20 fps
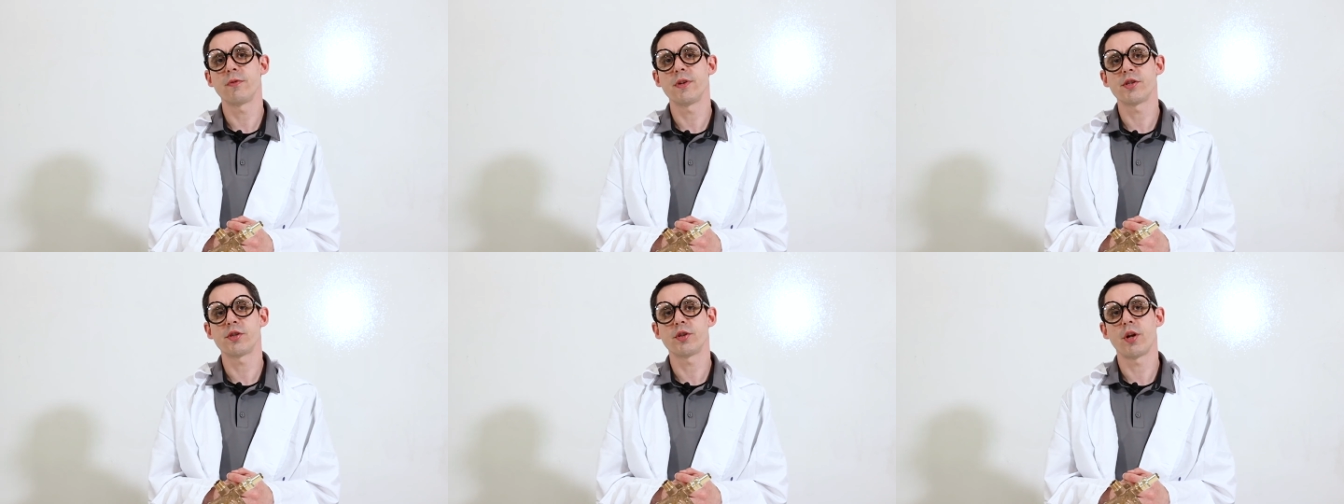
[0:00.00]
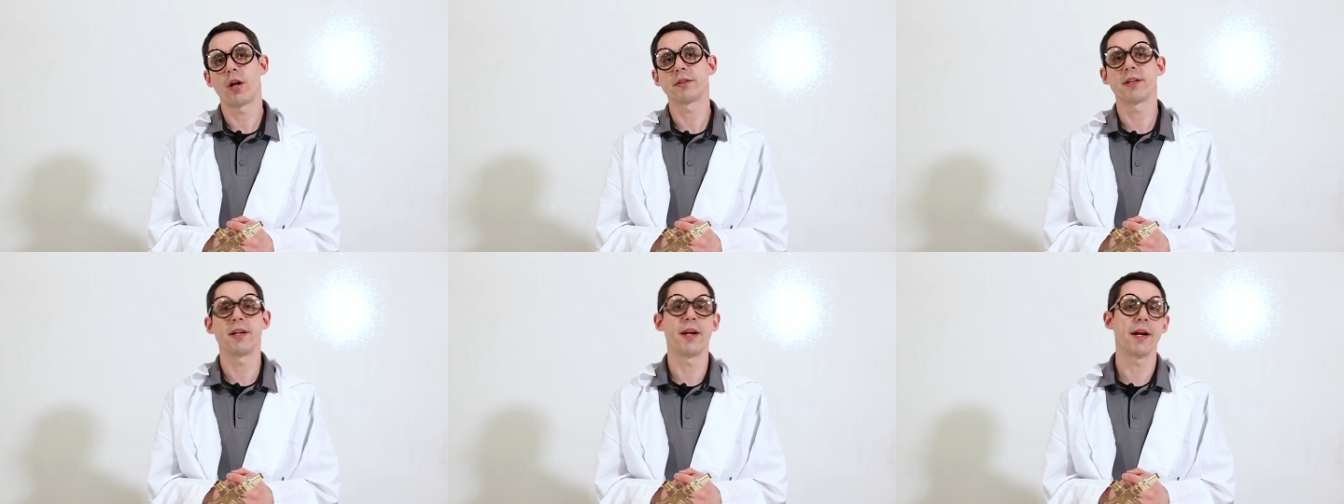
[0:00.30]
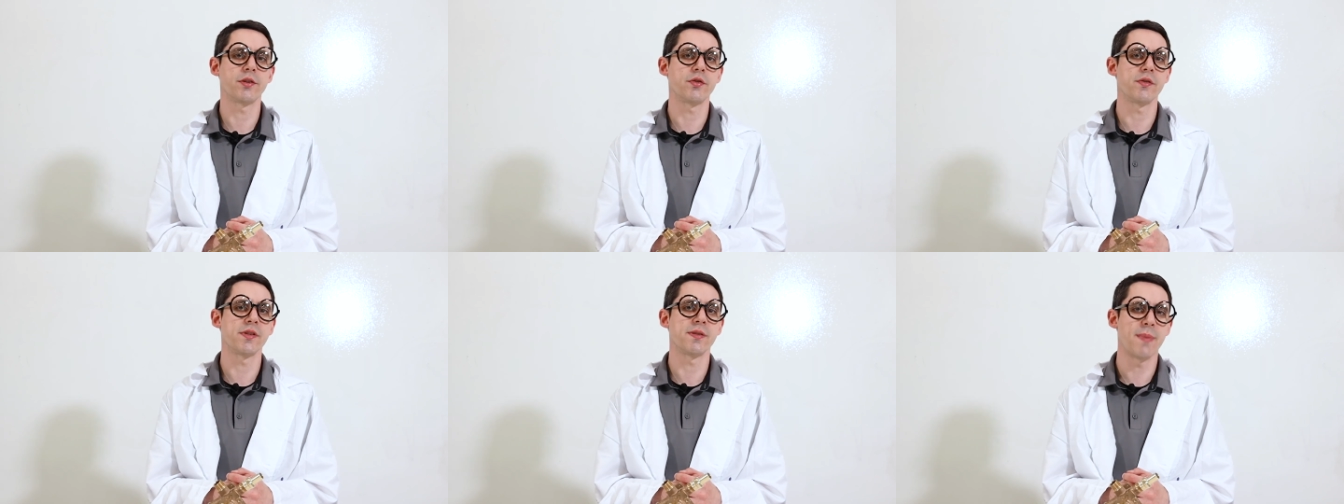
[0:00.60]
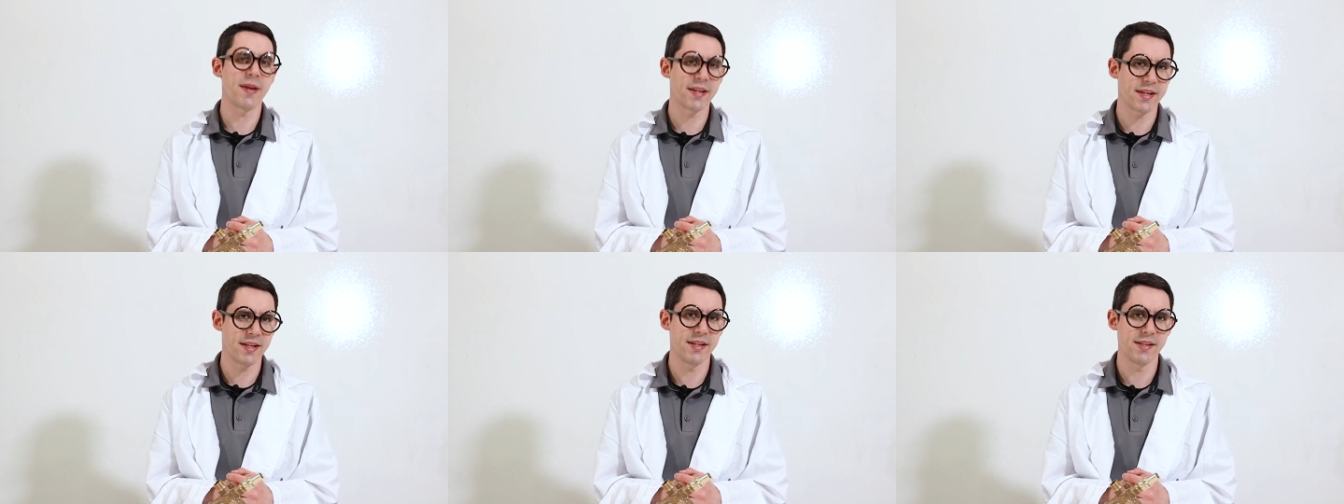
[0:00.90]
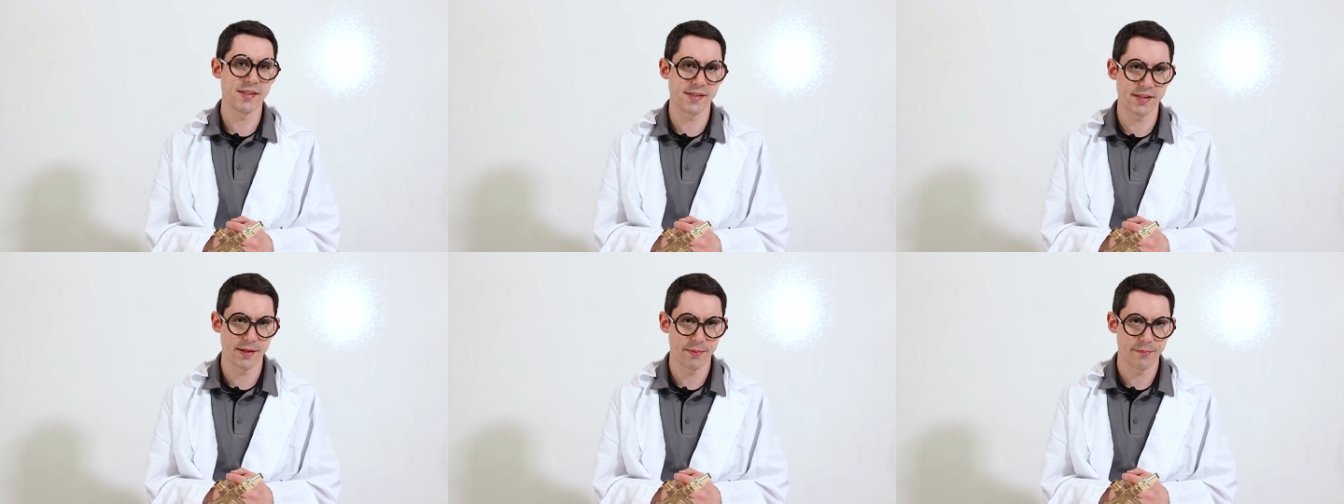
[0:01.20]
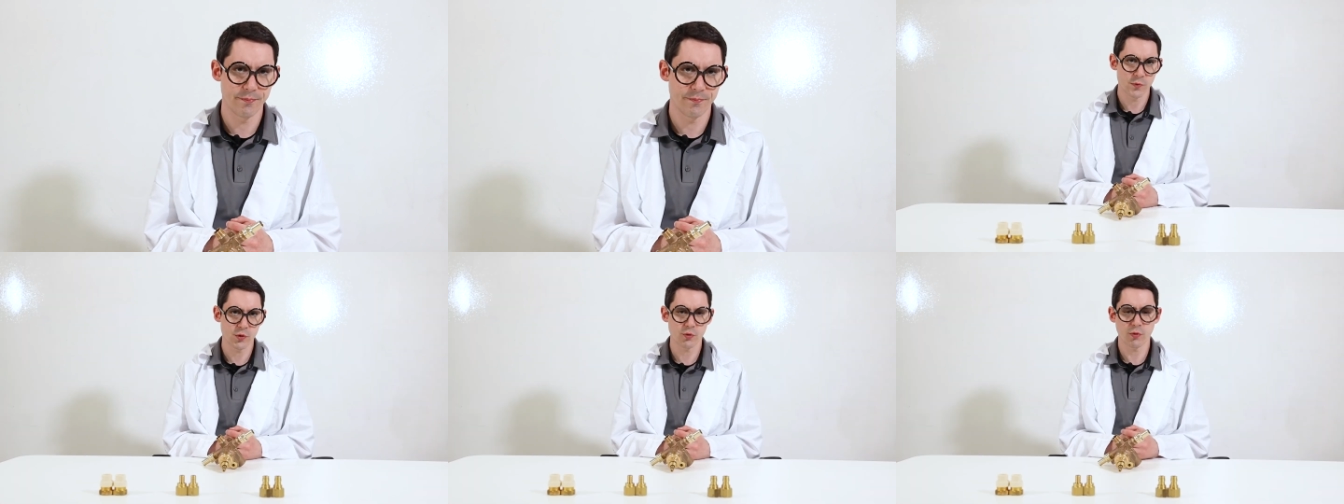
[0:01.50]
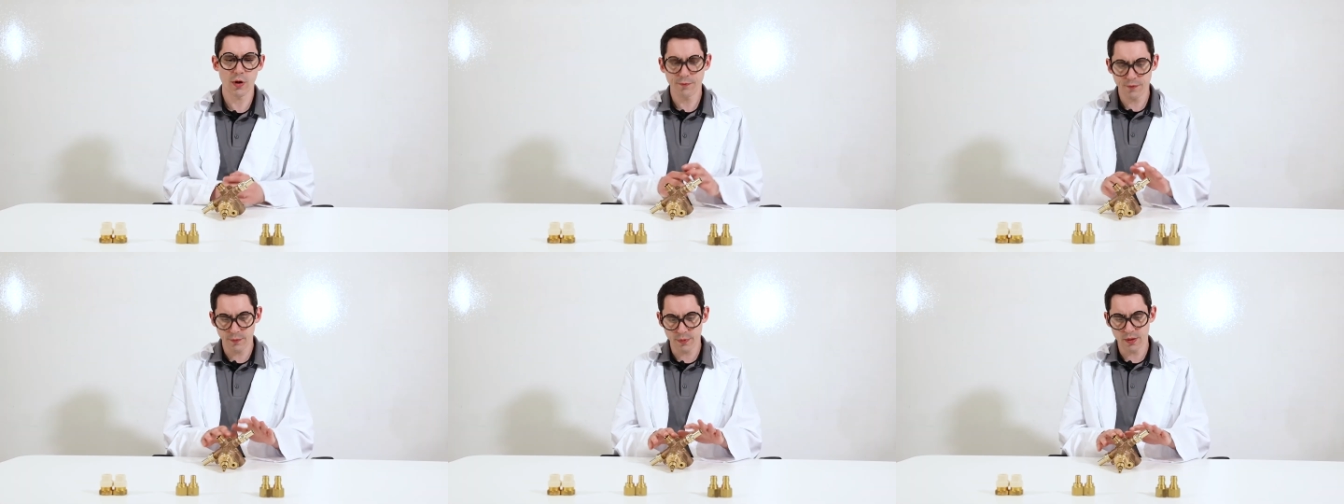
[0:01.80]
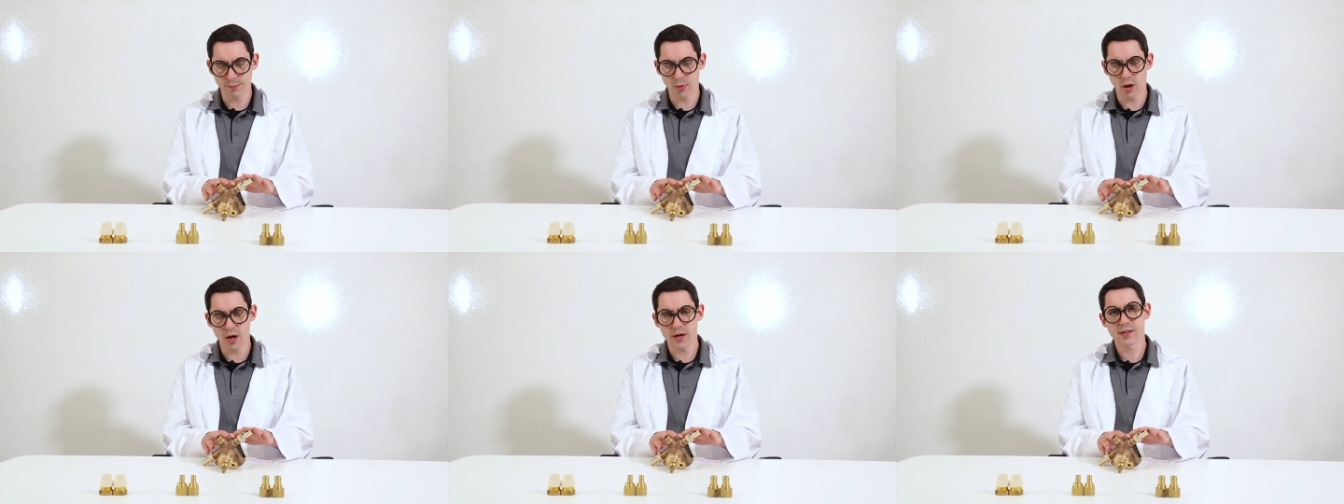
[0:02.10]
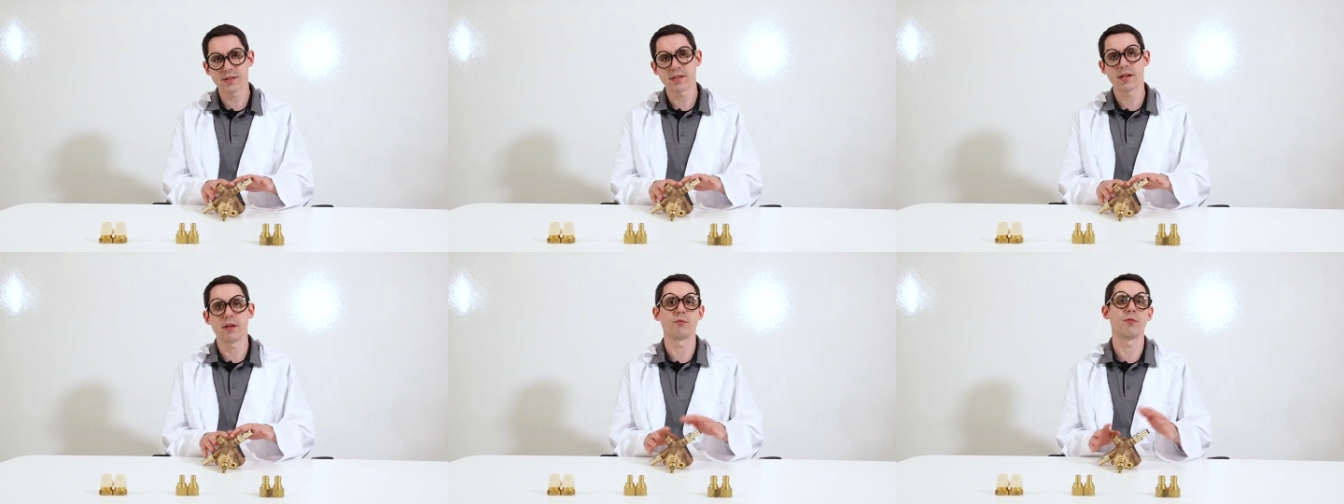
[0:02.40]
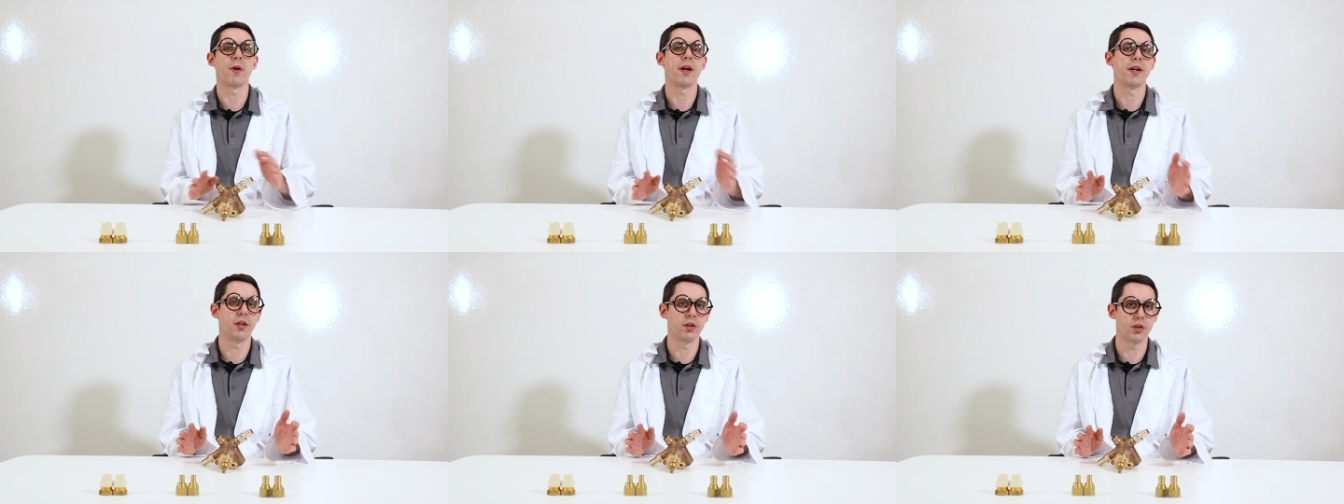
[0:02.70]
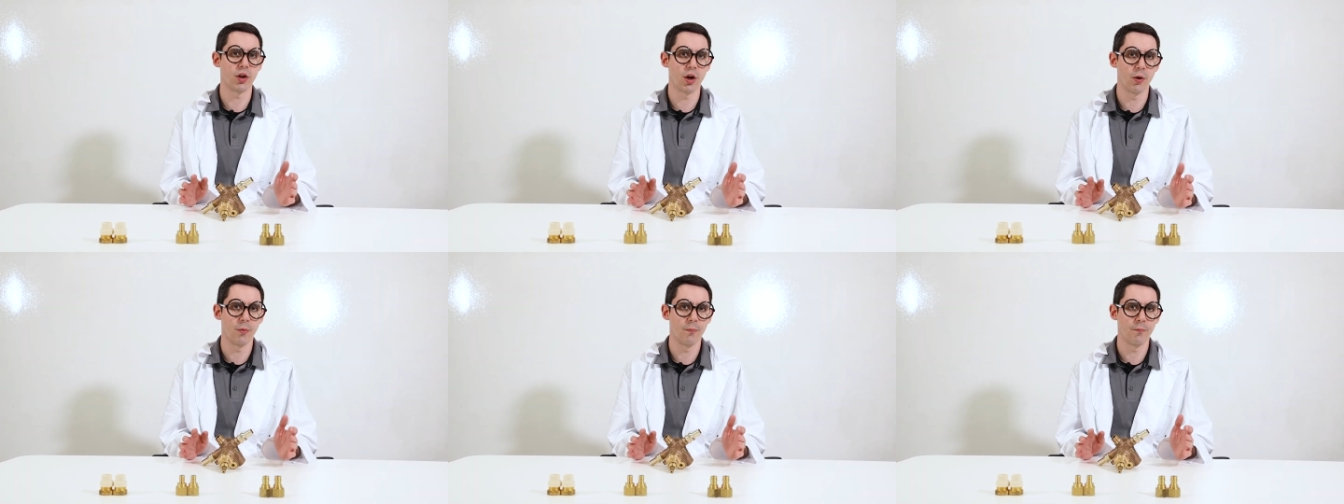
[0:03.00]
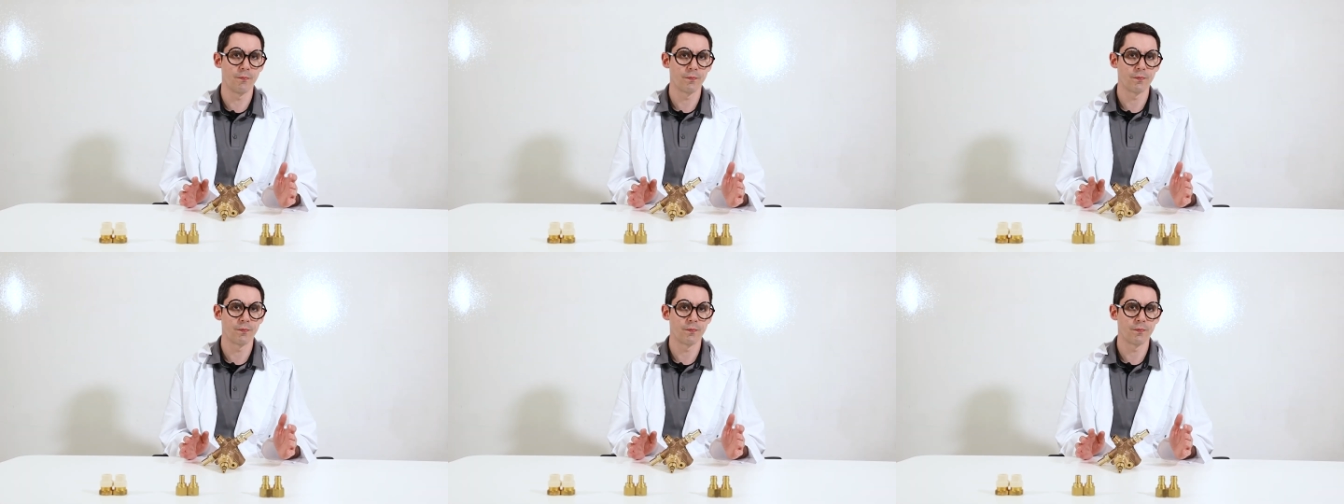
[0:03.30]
installed connectors make it easy. Straight from the box and ready to go.